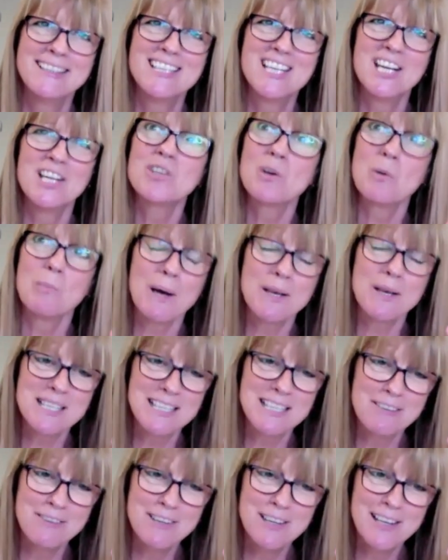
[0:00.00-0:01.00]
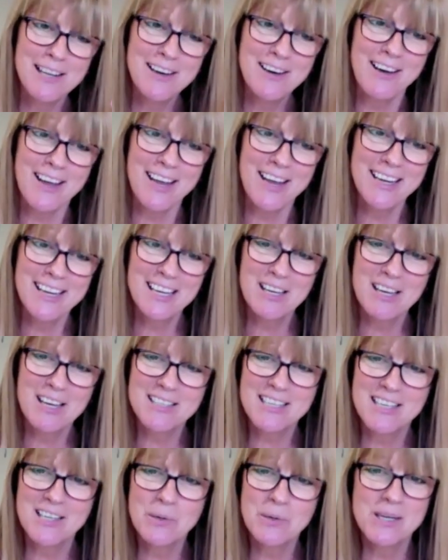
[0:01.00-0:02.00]
jigsaw puzzle if you like
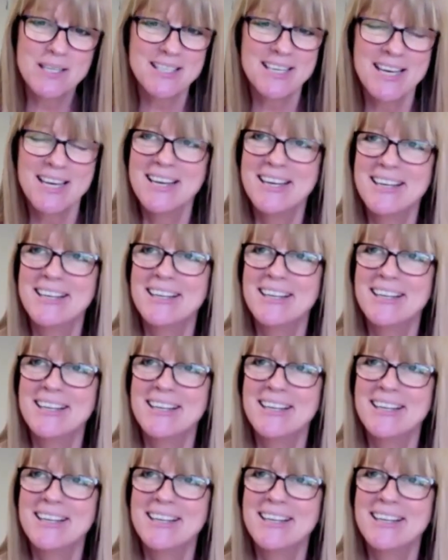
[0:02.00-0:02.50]
as i always